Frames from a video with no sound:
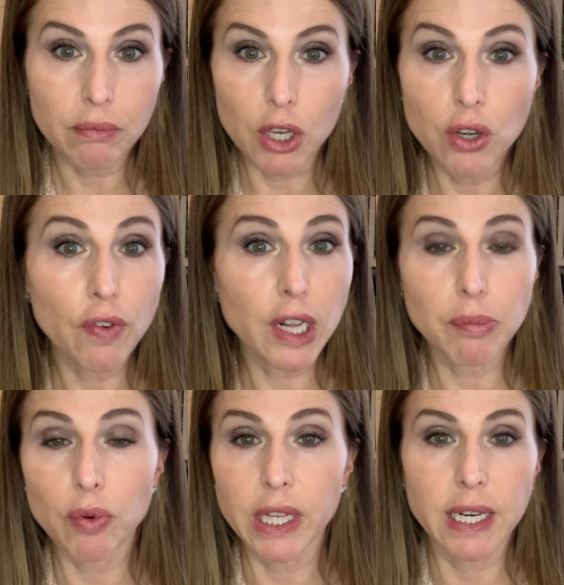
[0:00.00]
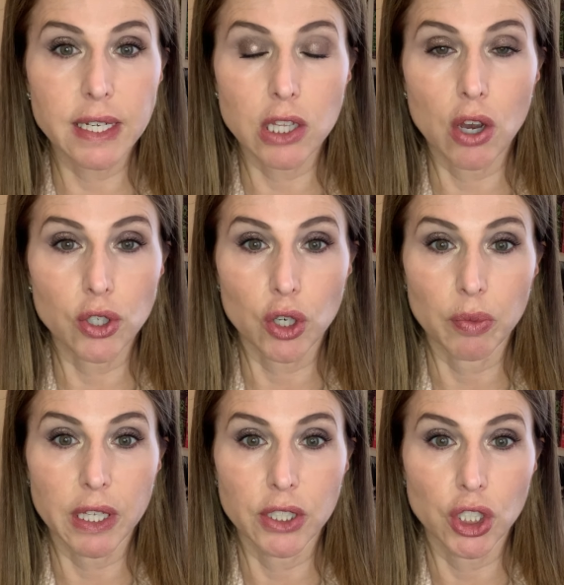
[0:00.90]
you develop a really nice long-term
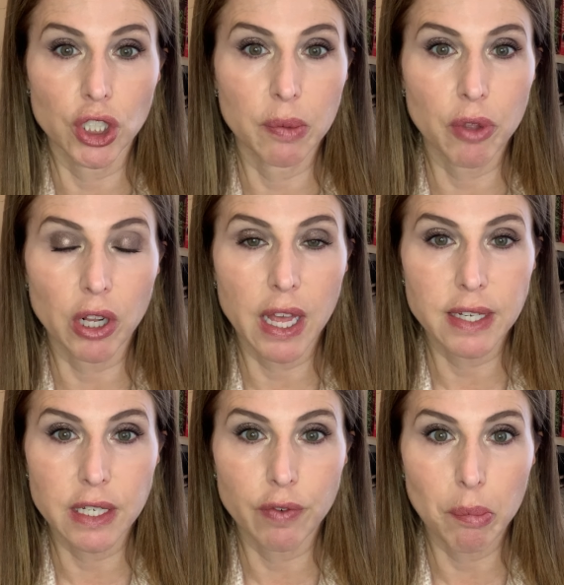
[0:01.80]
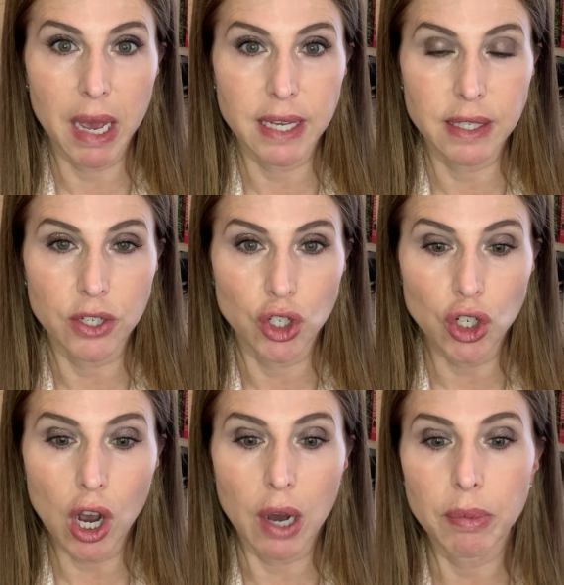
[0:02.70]
relationship that'll last even past this
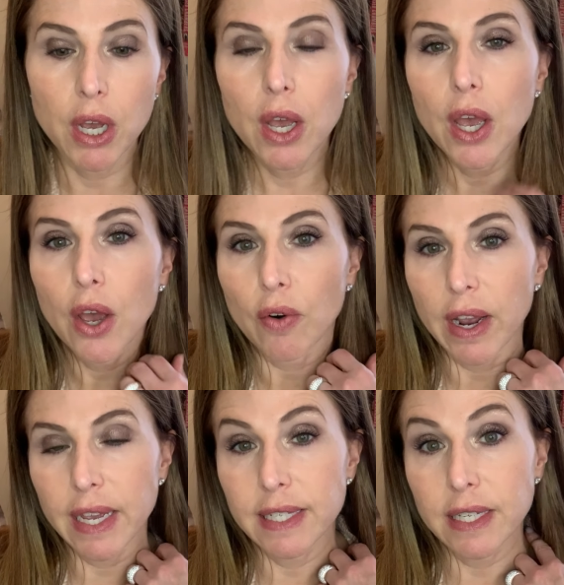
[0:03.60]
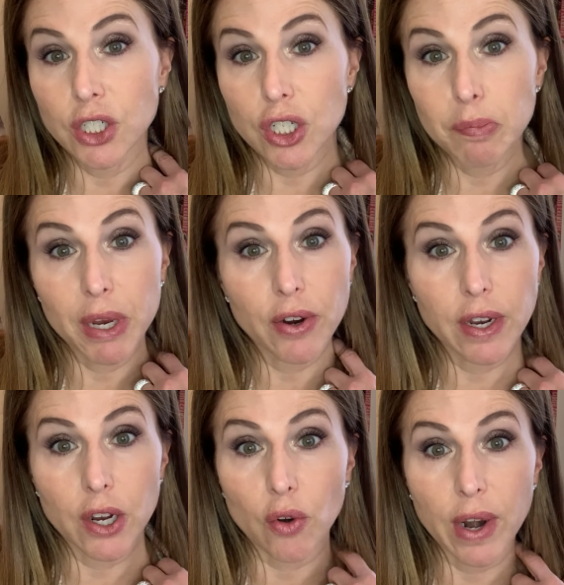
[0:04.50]
job, right? Is it just,
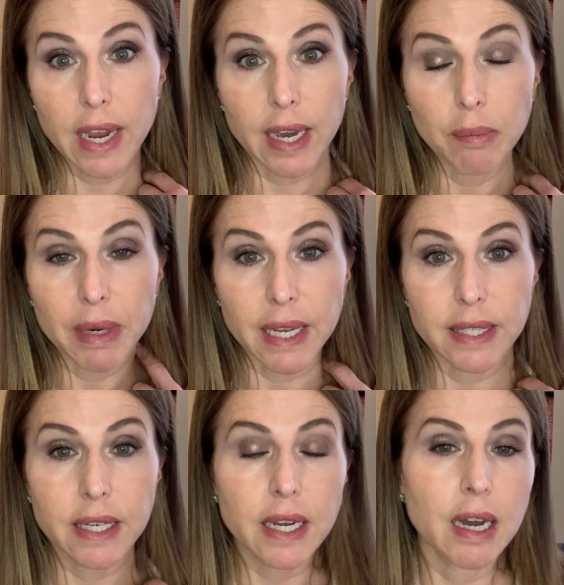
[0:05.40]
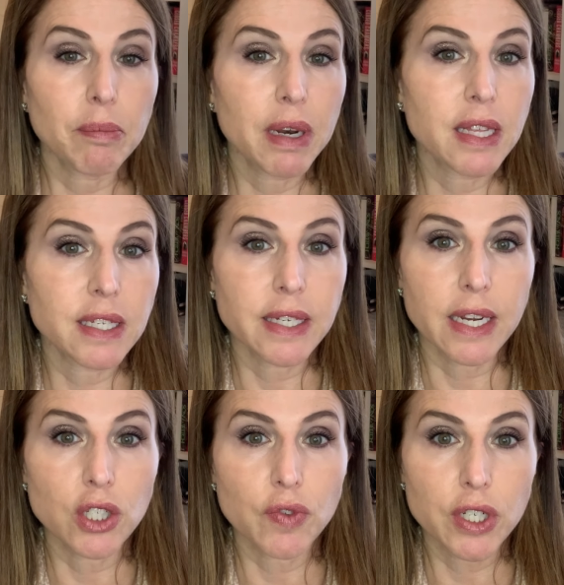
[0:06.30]
period, a great company? Is it a company that
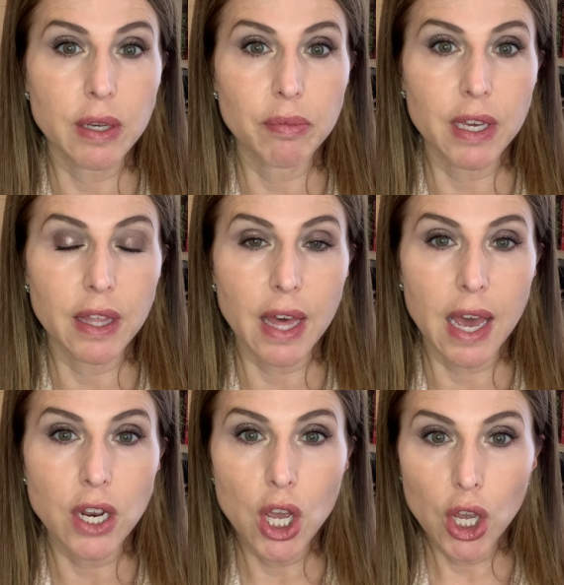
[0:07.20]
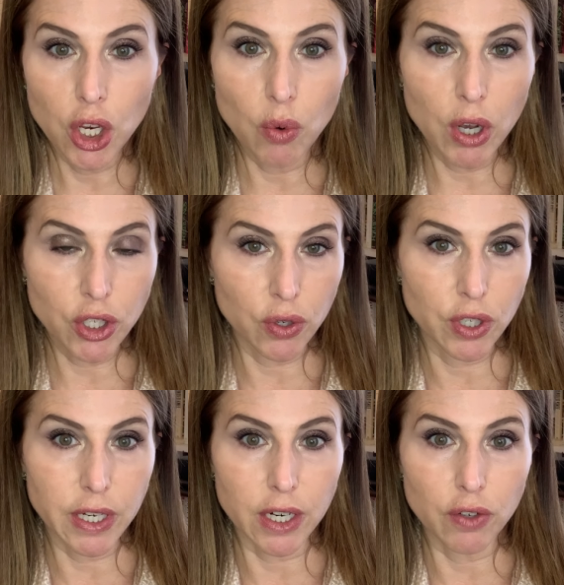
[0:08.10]
stands for something that you also
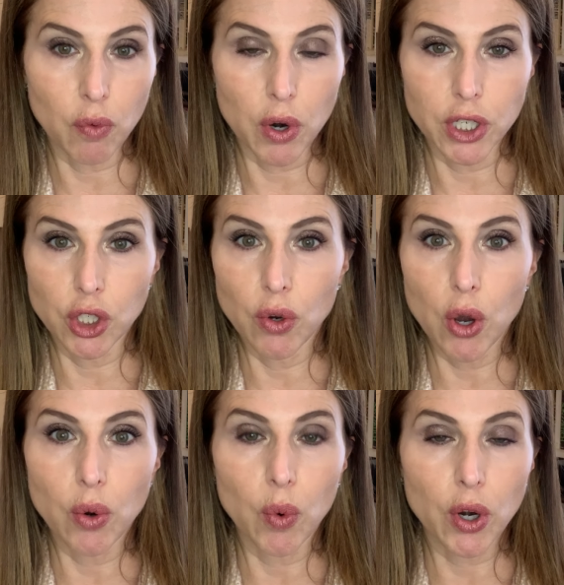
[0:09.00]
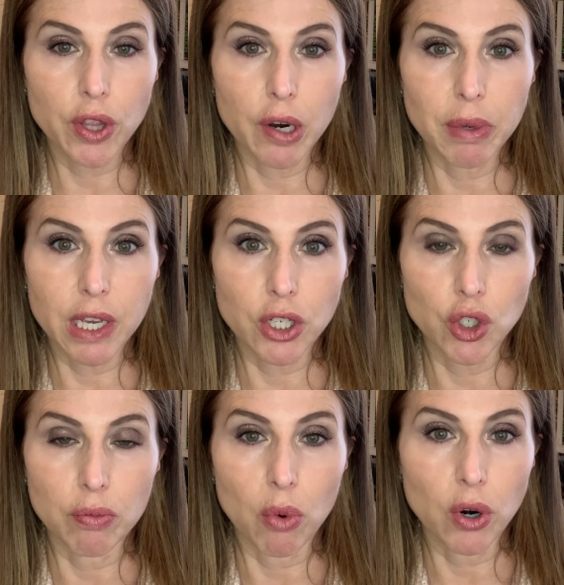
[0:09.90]
stand for? Did you go to work there because
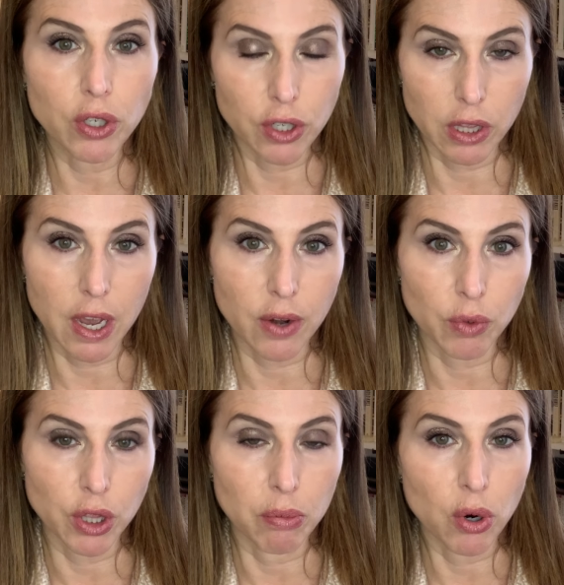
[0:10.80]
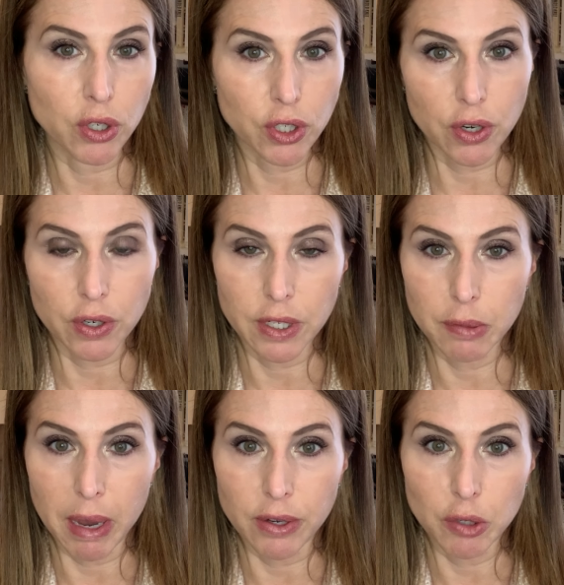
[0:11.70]
your morals align with the morals that are
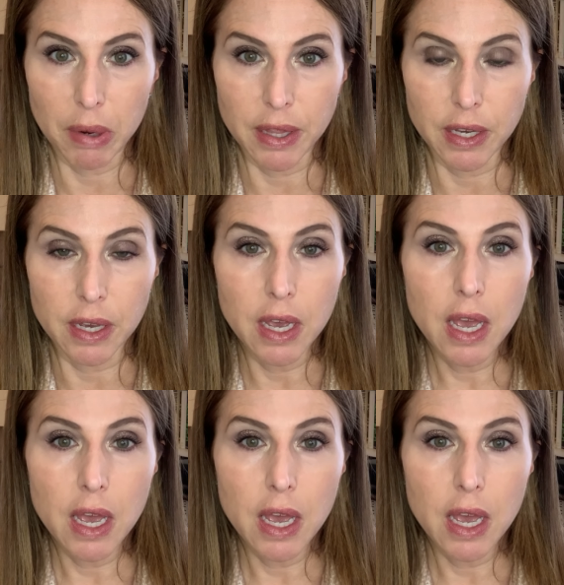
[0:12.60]
espoused by the